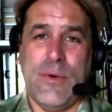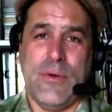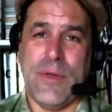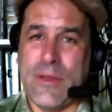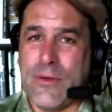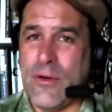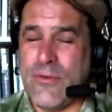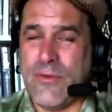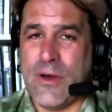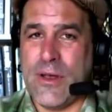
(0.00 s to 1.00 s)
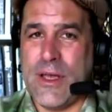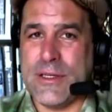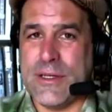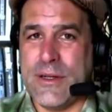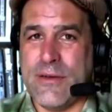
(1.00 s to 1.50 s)
building their own
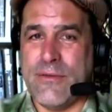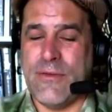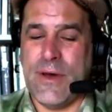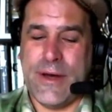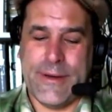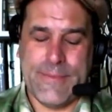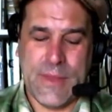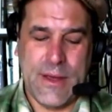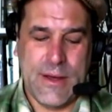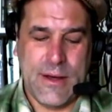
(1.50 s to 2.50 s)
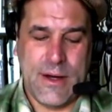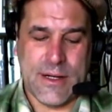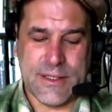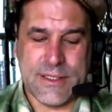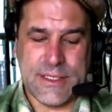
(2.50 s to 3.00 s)
variation of
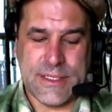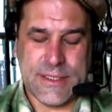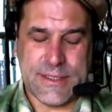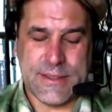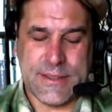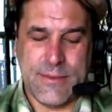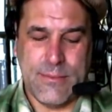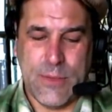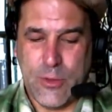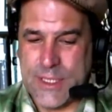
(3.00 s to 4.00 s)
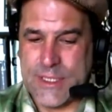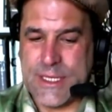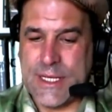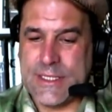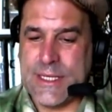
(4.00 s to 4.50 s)
Odyssey's
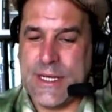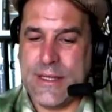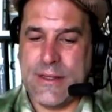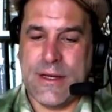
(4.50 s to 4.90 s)
Mobius headset.